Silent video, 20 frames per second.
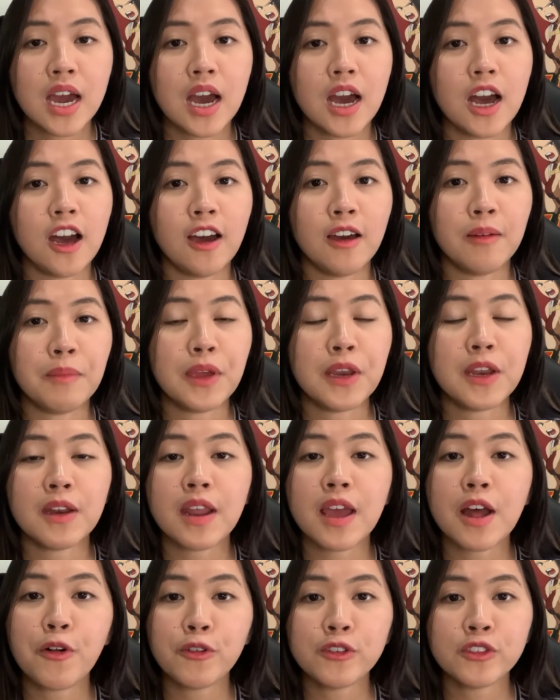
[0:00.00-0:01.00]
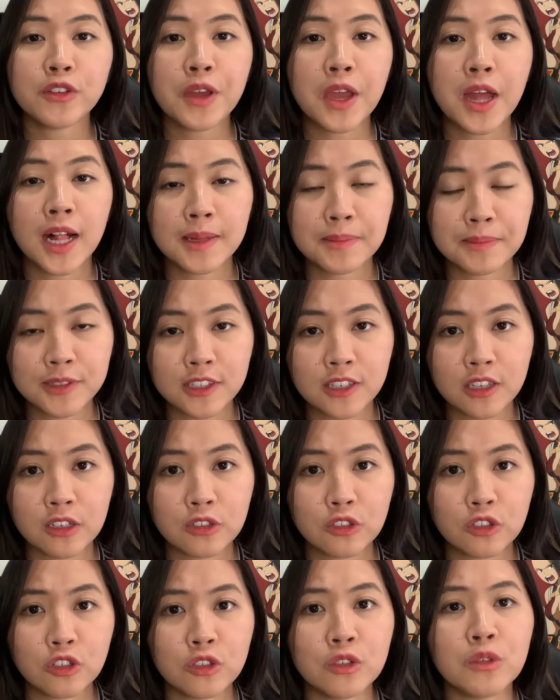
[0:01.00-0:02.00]
And it also helps
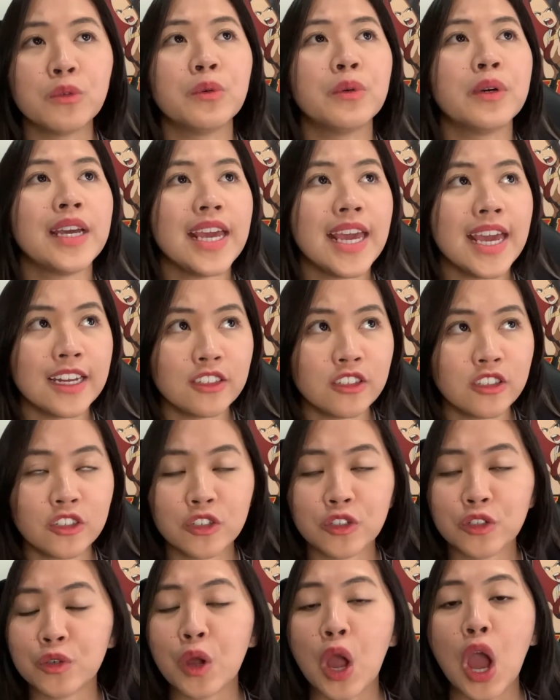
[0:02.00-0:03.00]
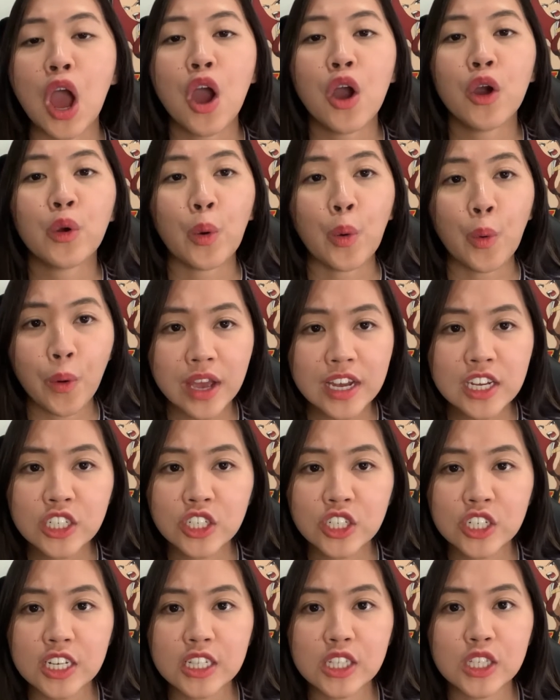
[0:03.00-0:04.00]
you to answer
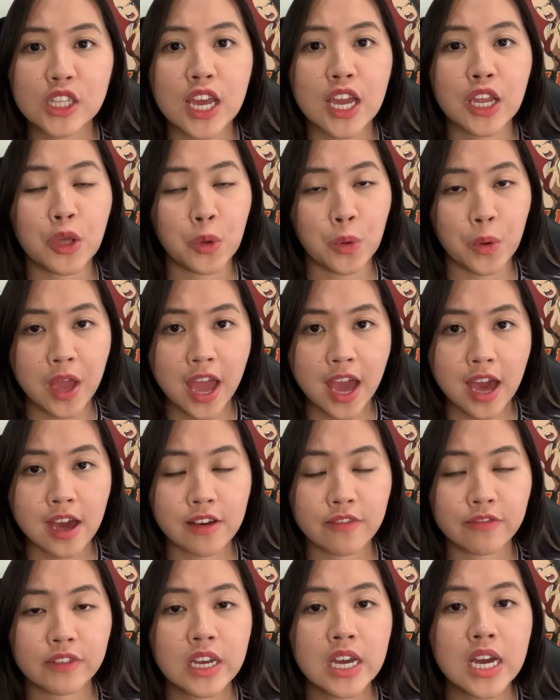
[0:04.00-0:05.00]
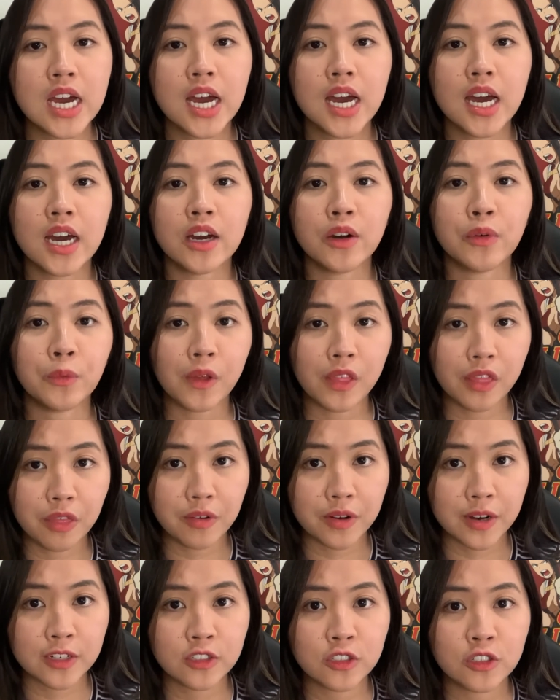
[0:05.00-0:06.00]
questions that you have with
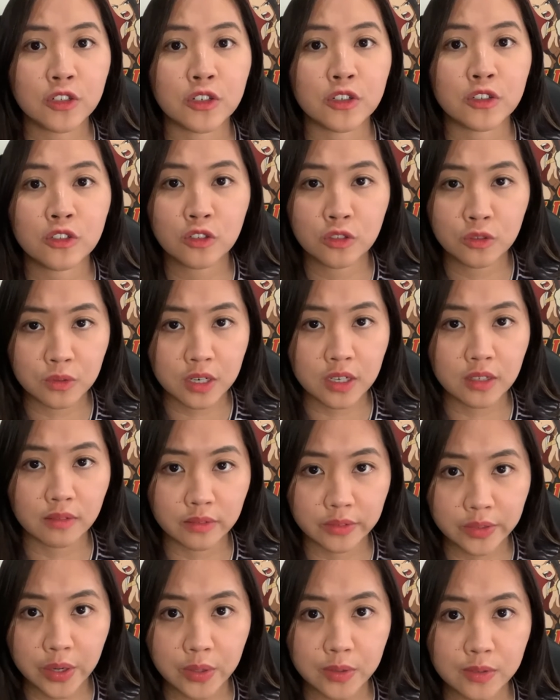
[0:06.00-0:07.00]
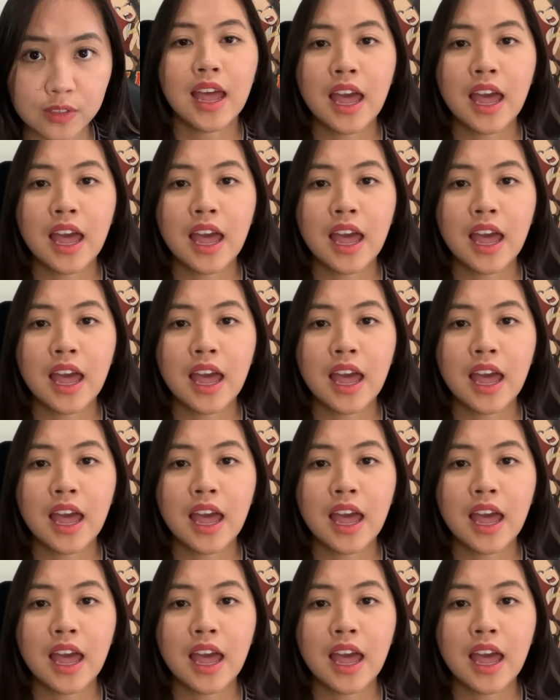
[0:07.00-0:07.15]
regards to your student loan.